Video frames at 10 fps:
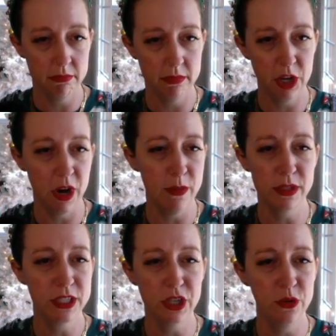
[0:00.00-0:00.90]
you're able
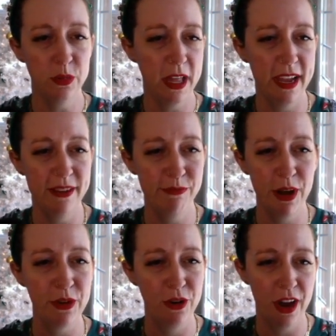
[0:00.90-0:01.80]
to play
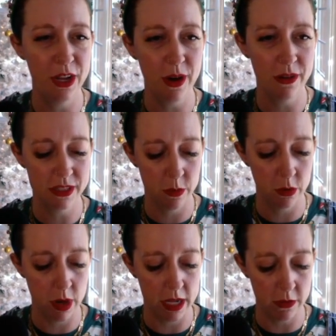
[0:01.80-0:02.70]
whether or not you have someone
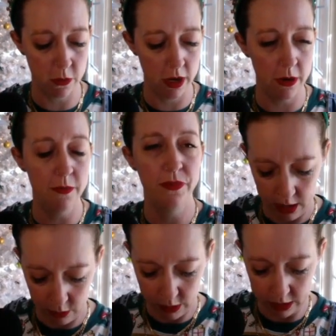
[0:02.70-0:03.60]
running it for you.
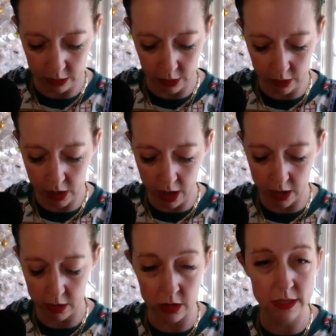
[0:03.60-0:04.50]
When Laurie
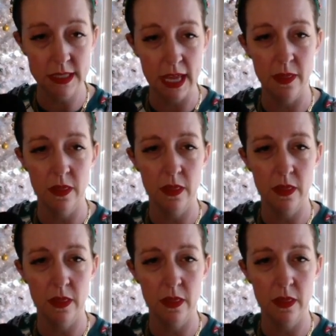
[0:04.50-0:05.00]
O'Connell sends